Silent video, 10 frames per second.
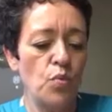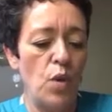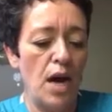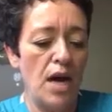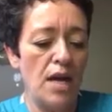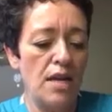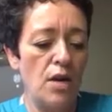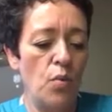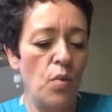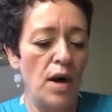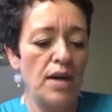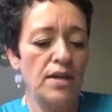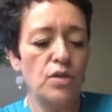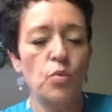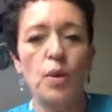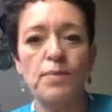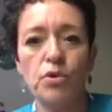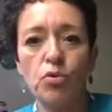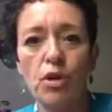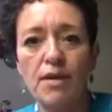one was
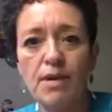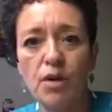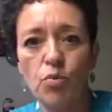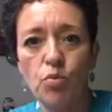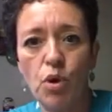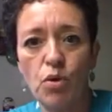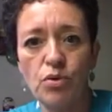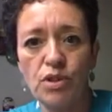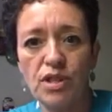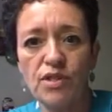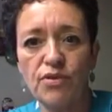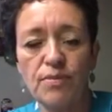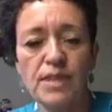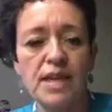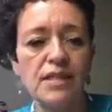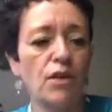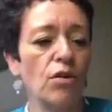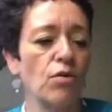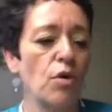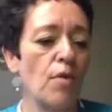Whipped Cream and Roses from Sassy
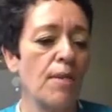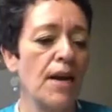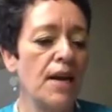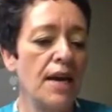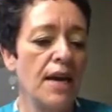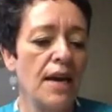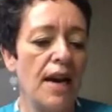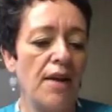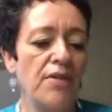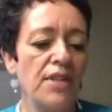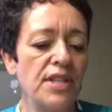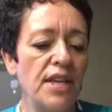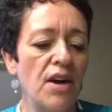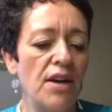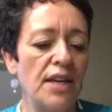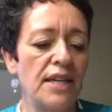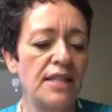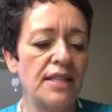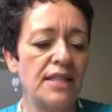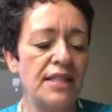Girl Aroma. And this I got in
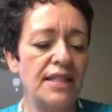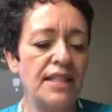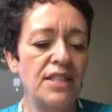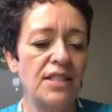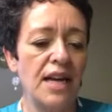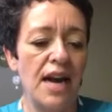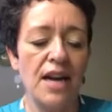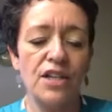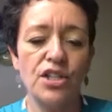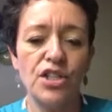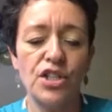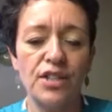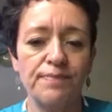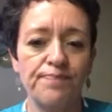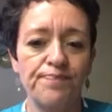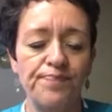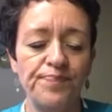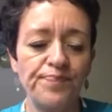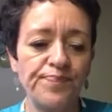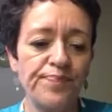a D-stash.
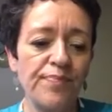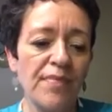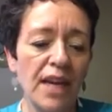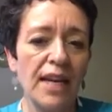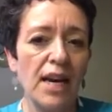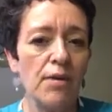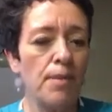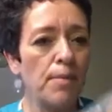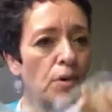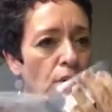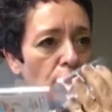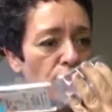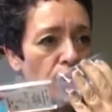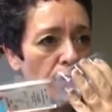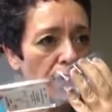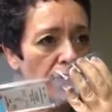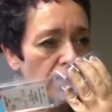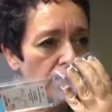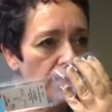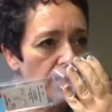Can't remember who, sorry.
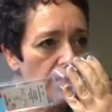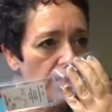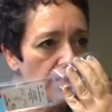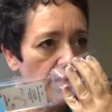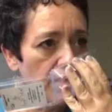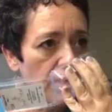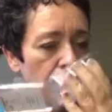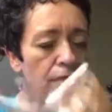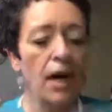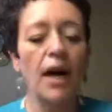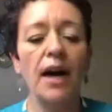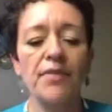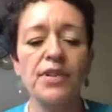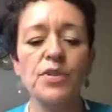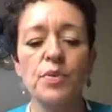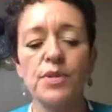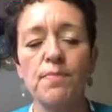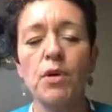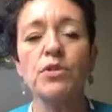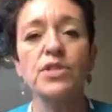And this was
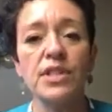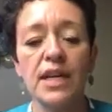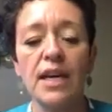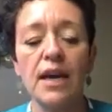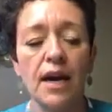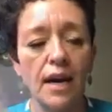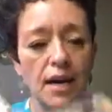mostly